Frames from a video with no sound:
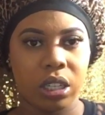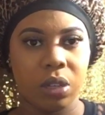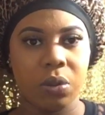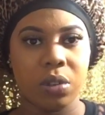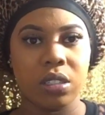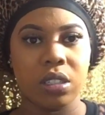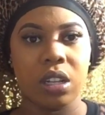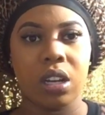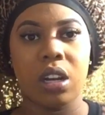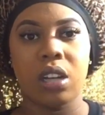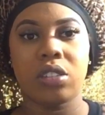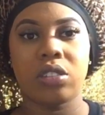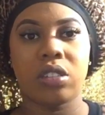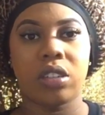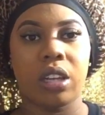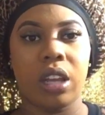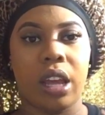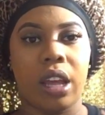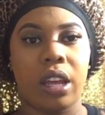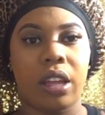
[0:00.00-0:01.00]
it was
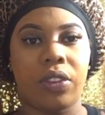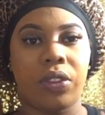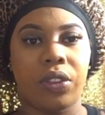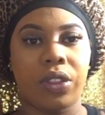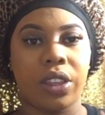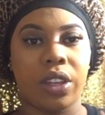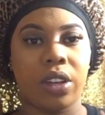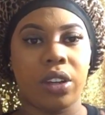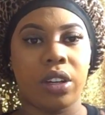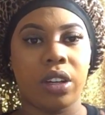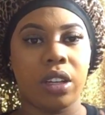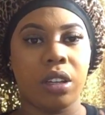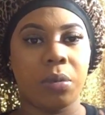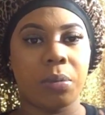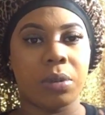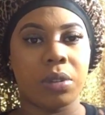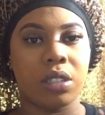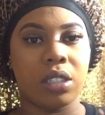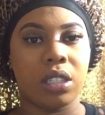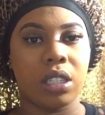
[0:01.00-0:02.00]

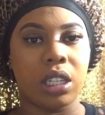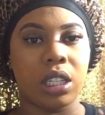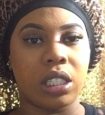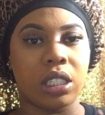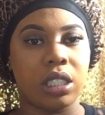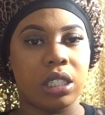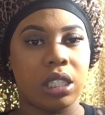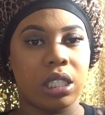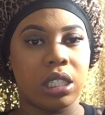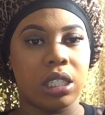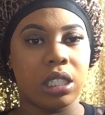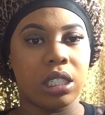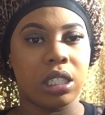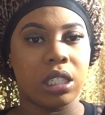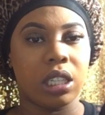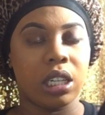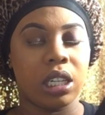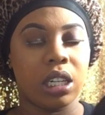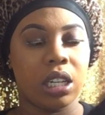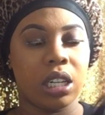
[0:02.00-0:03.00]
130%
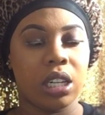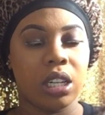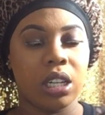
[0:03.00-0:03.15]
density,